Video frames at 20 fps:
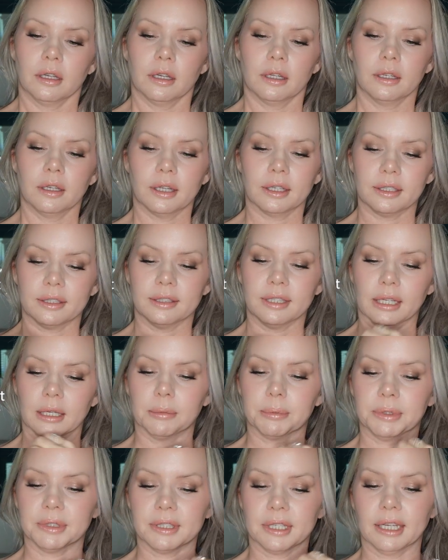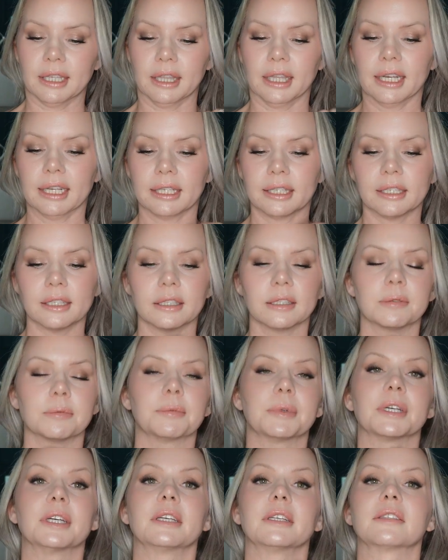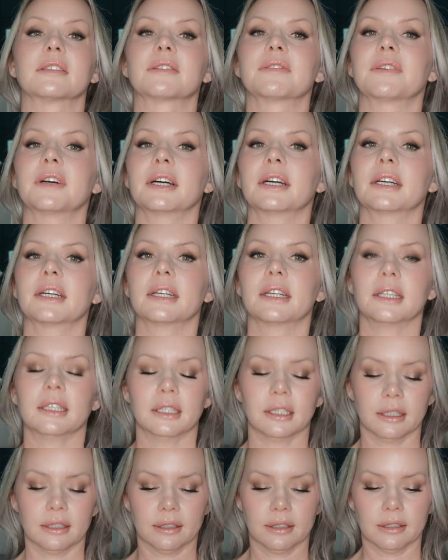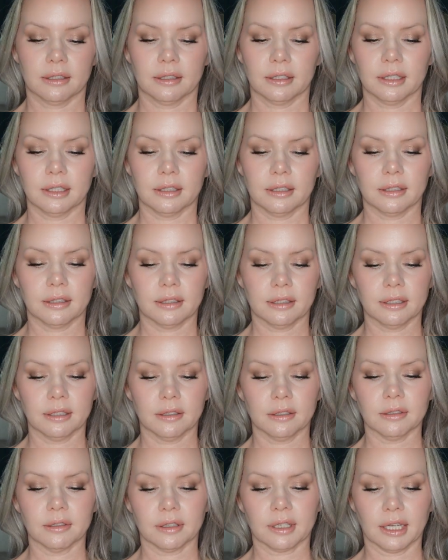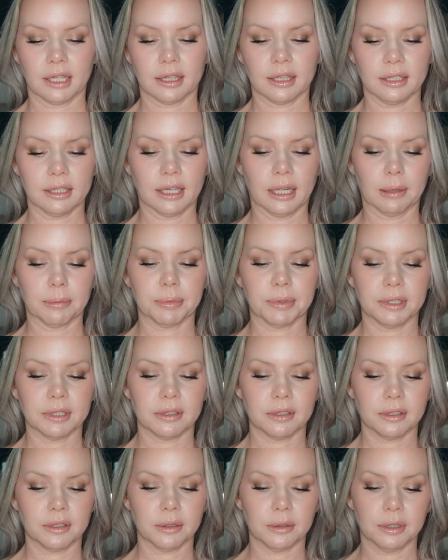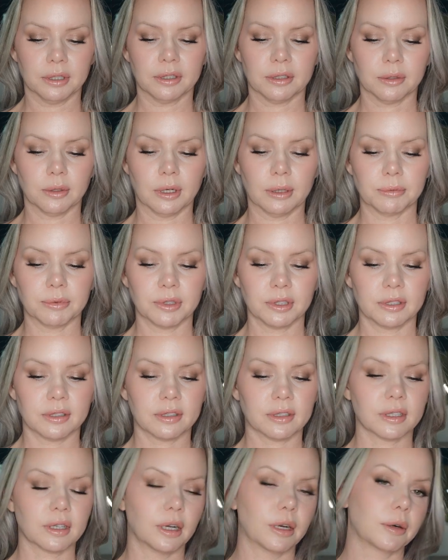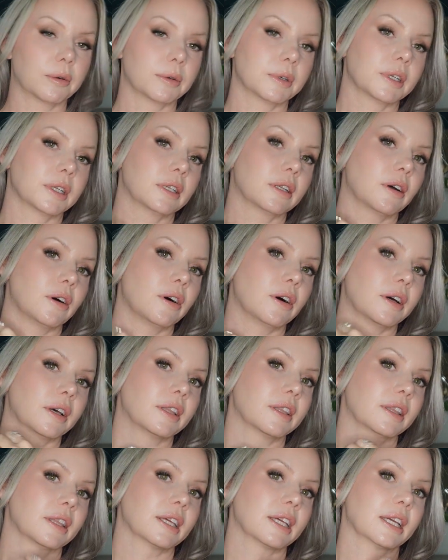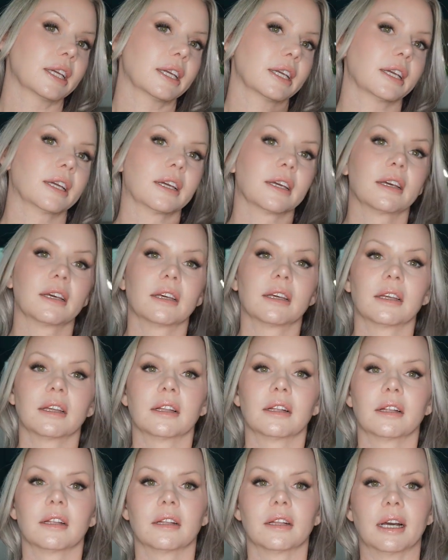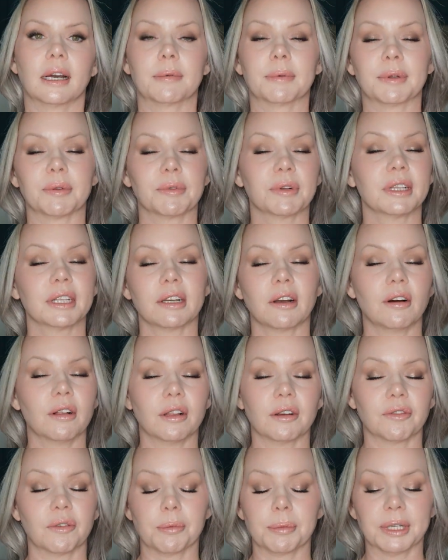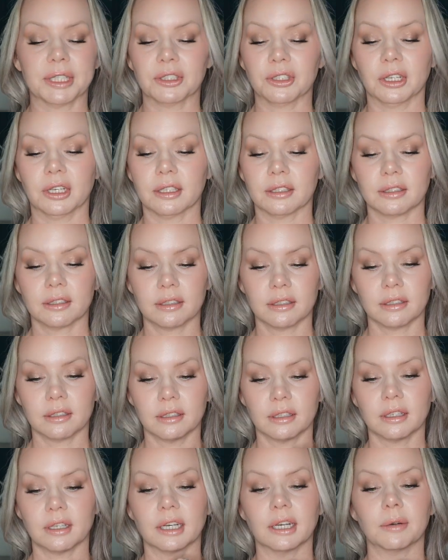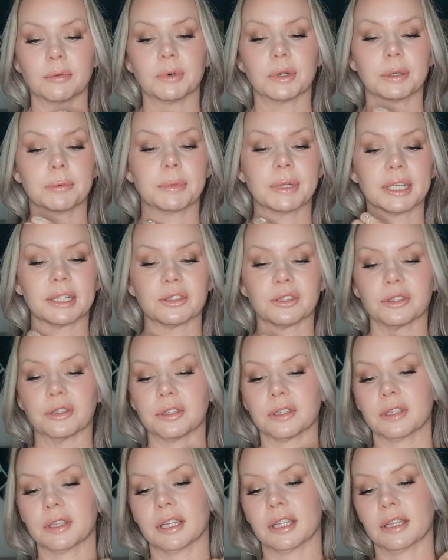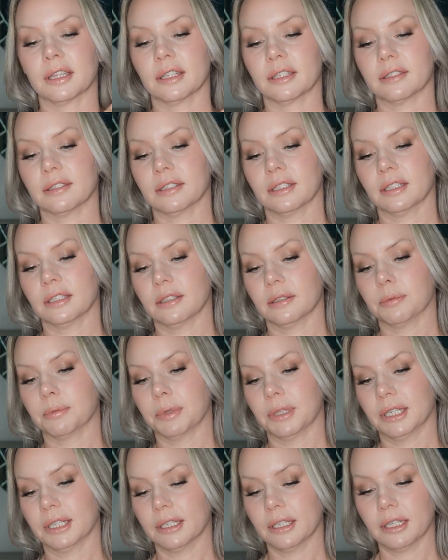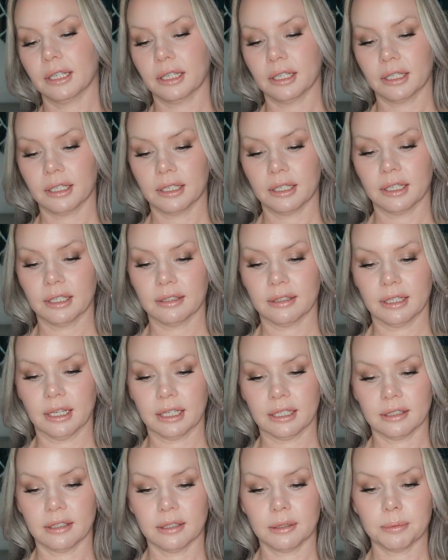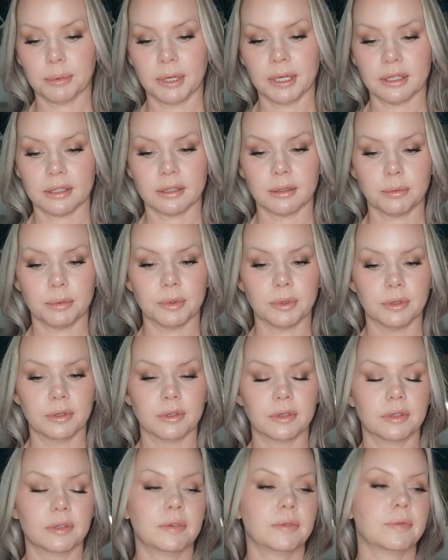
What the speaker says: Not as damp as I'd like it, but it's fine. It's still got the dampness to it. So I'm just going on really all over my chest. I want to make sure that this is blended in as nice as possible